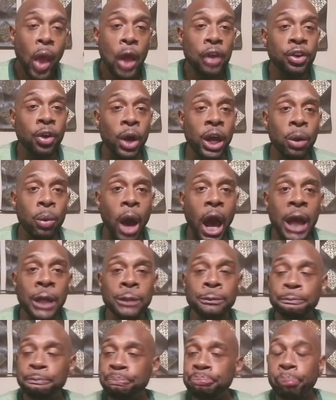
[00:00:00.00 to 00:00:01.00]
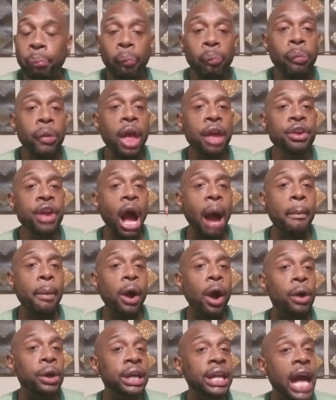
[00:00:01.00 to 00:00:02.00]
So anyway, y'all, we're
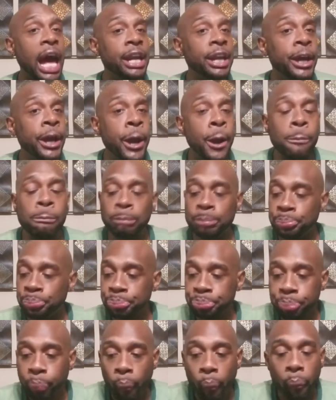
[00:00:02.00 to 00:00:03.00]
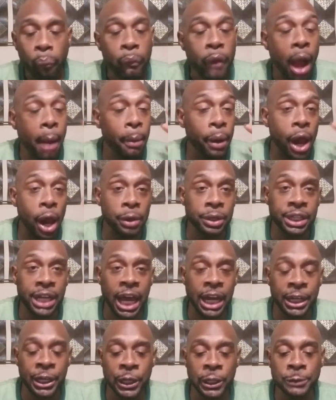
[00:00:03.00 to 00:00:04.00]
going to get out of here. I'm going to get
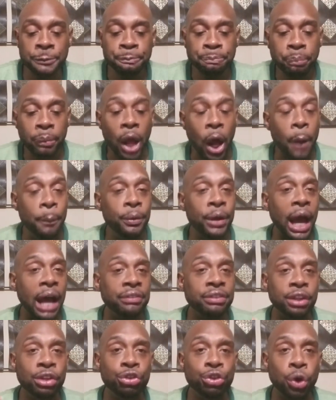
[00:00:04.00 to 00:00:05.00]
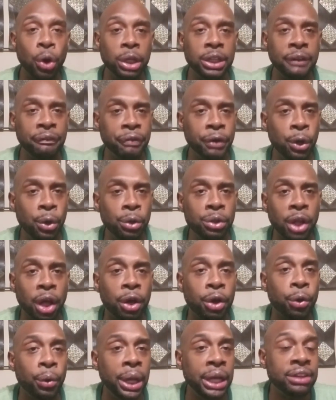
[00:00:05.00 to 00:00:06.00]
out of here. I hope you guys enjoyed the food. The
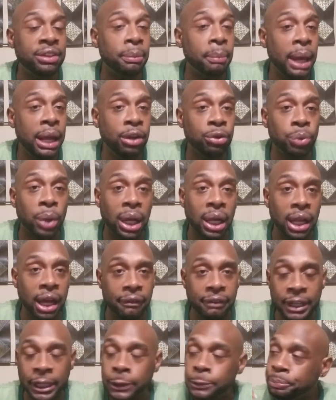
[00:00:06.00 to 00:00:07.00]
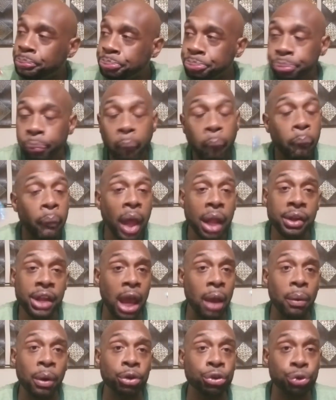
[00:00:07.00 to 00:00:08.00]
green tomatoes were lovely.
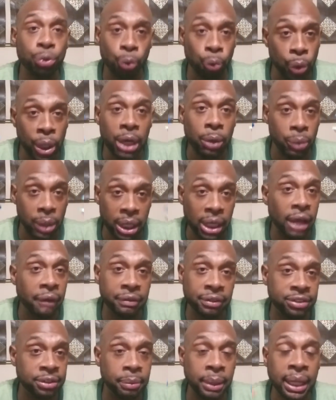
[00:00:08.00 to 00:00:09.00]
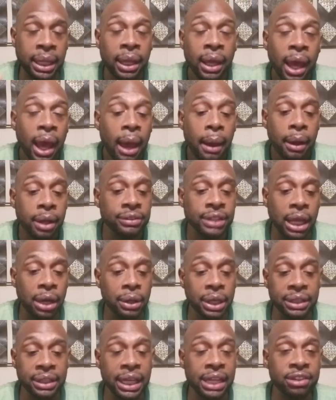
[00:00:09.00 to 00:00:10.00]
They were really, really lovely to me because I
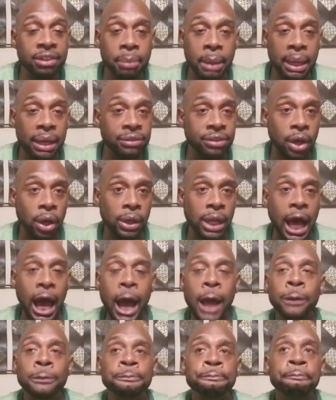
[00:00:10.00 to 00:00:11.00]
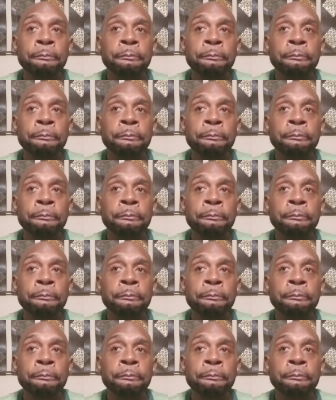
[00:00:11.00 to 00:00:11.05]
don't get to eat tomatoes a whole lot.